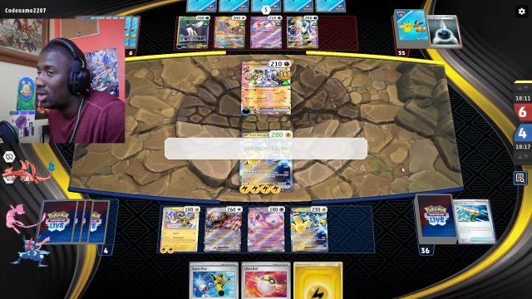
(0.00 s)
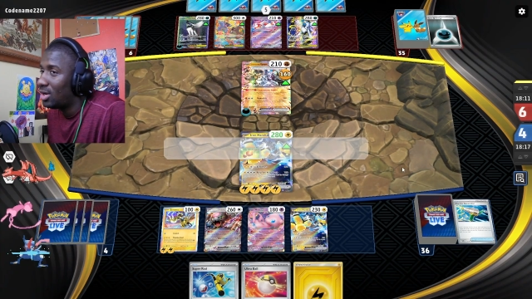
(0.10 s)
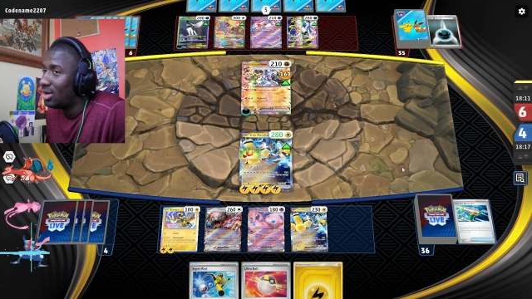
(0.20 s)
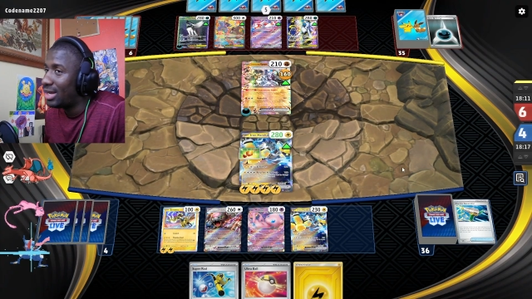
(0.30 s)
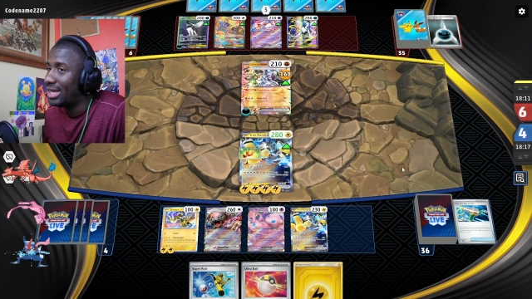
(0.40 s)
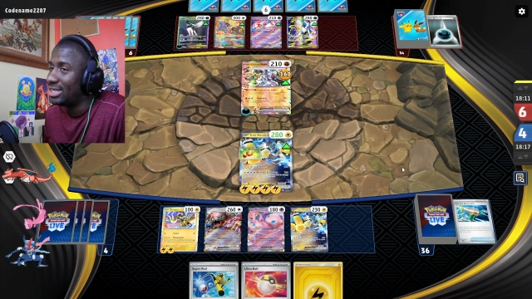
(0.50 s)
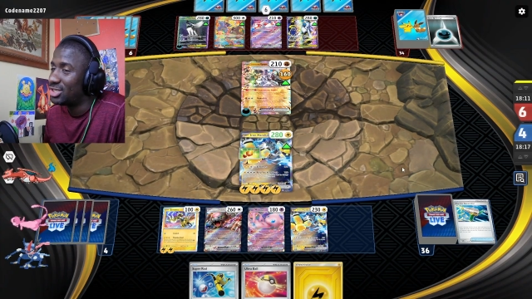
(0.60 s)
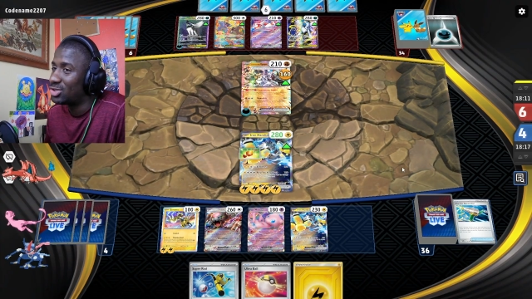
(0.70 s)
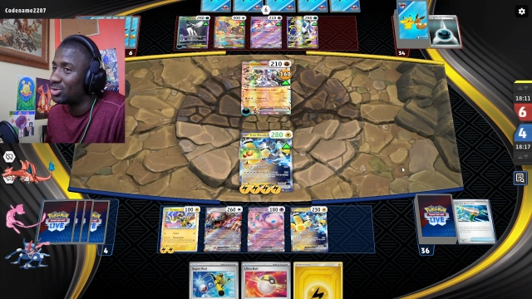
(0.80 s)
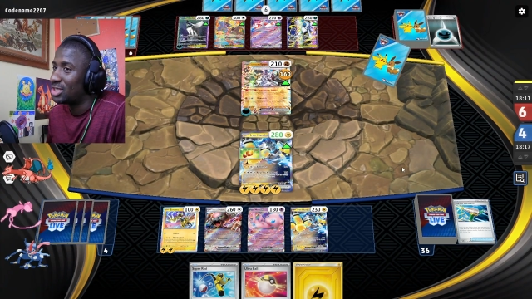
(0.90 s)
energy
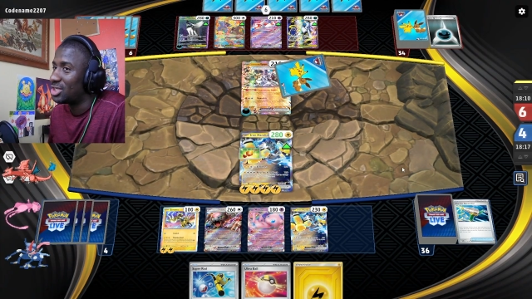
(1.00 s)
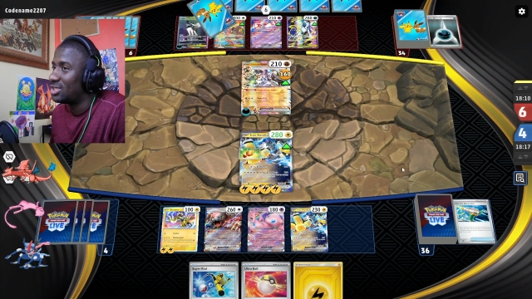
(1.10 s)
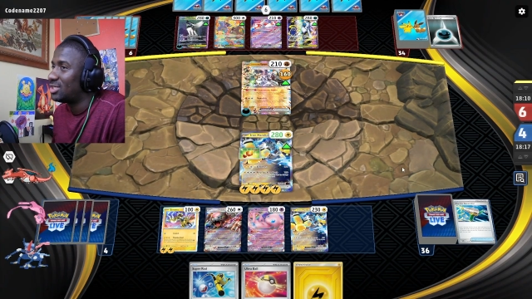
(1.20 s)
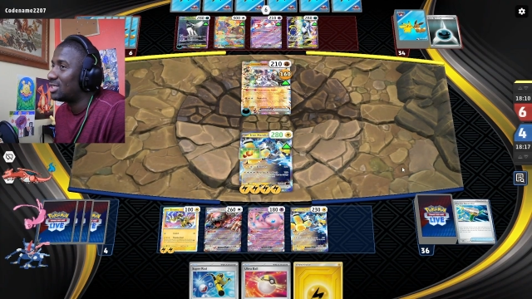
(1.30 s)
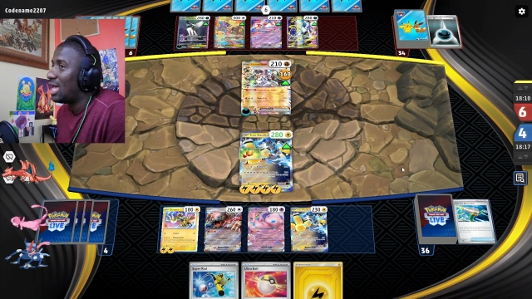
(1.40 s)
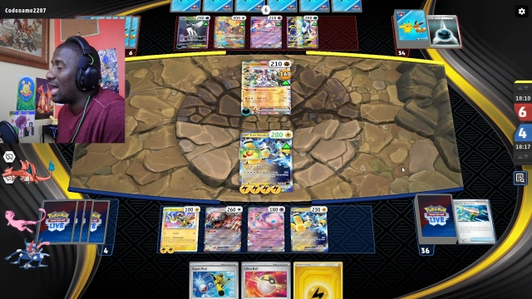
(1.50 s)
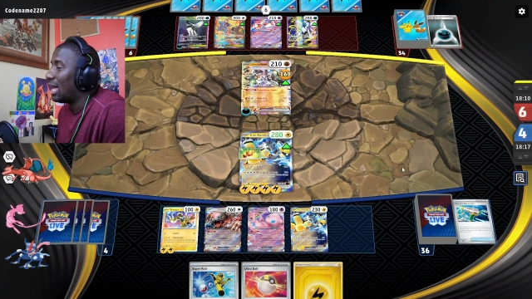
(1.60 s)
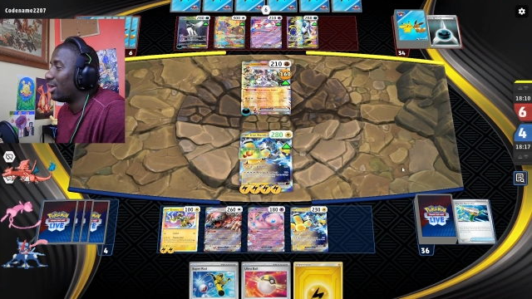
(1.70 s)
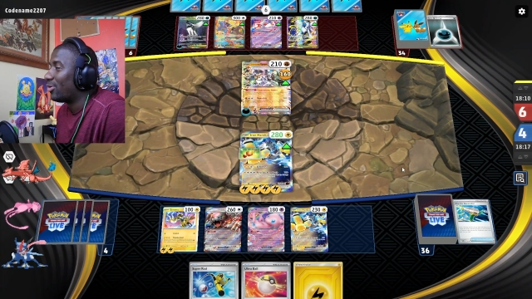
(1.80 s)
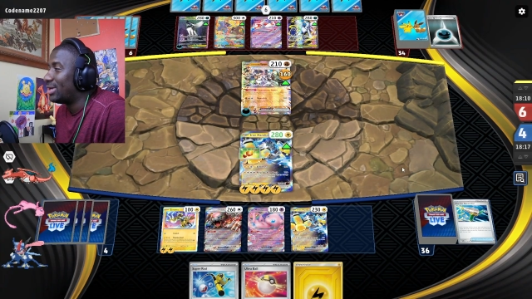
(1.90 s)
switches along with
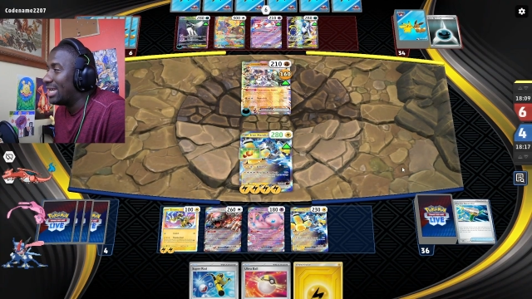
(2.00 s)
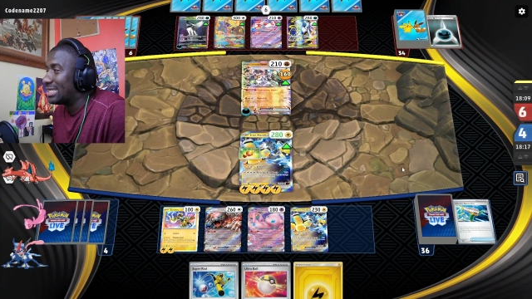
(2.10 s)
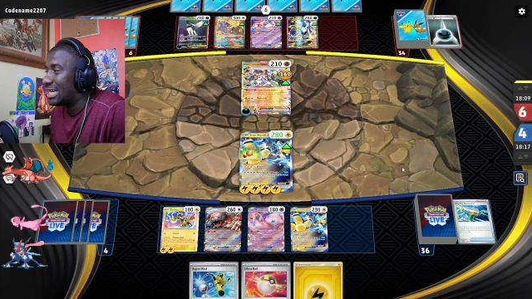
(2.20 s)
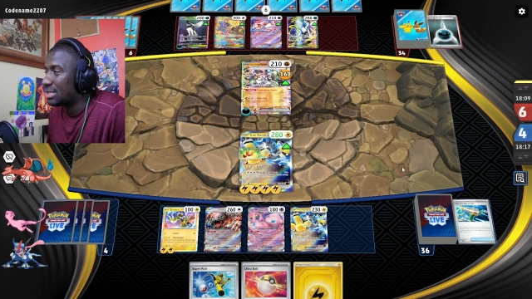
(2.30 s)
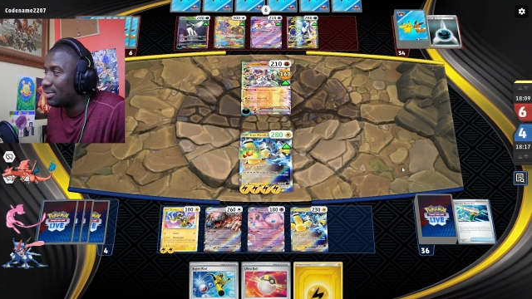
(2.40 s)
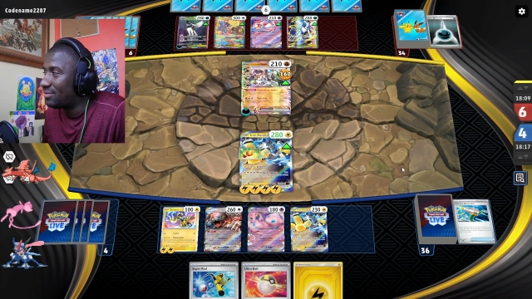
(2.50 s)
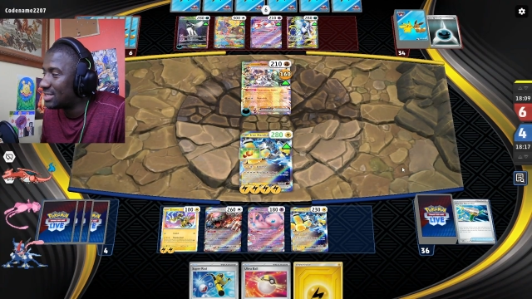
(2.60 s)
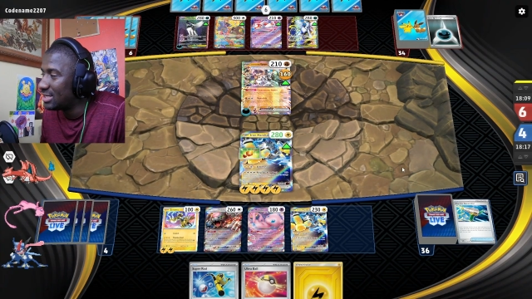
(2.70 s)
the attachment for turn,